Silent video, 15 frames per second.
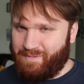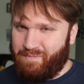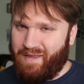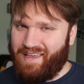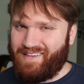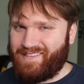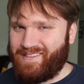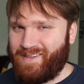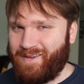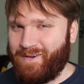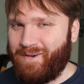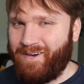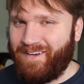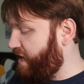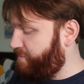
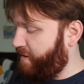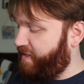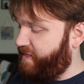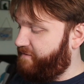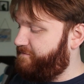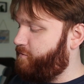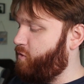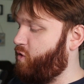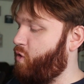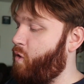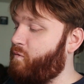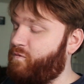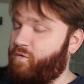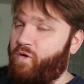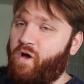PS2. And my love for it
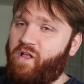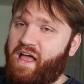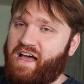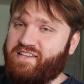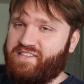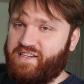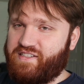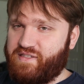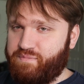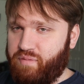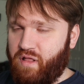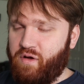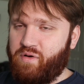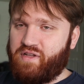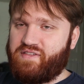overall has
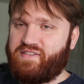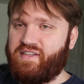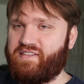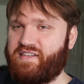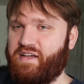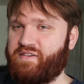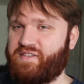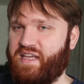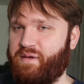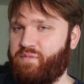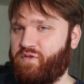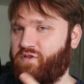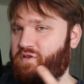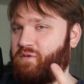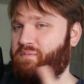exploded since I was
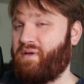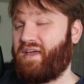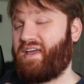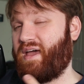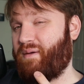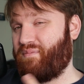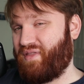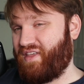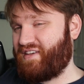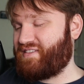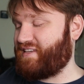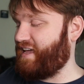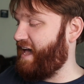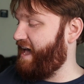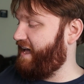able to pick up
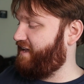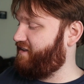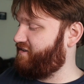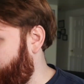this guy